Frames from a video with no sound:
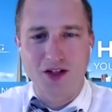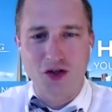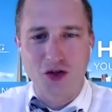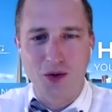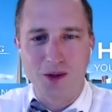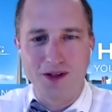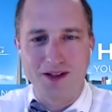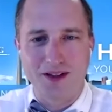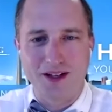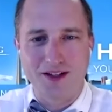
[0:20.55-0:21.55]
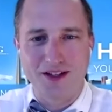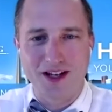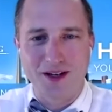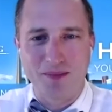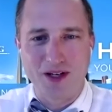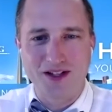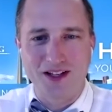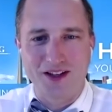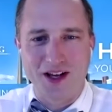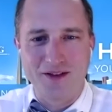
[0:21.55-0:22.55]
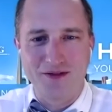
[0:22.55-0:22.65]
to school and things getting busy in life.